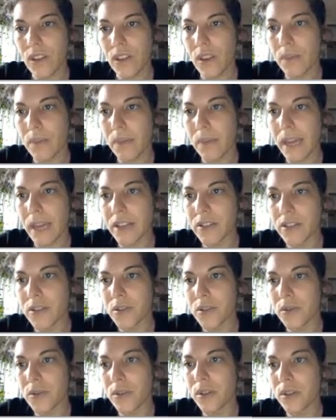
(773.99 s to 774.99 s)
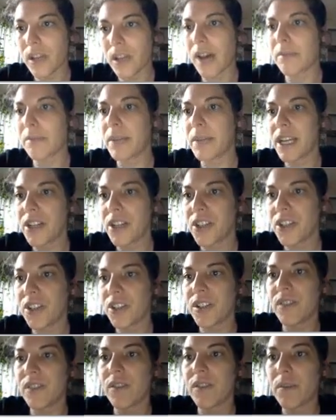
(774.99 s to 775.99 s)
the pen tool,
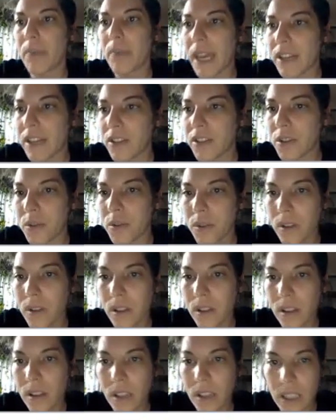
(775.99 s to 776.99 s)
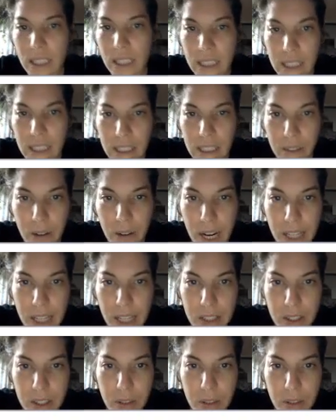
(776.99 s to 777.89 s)
combinations of the pen tool, right?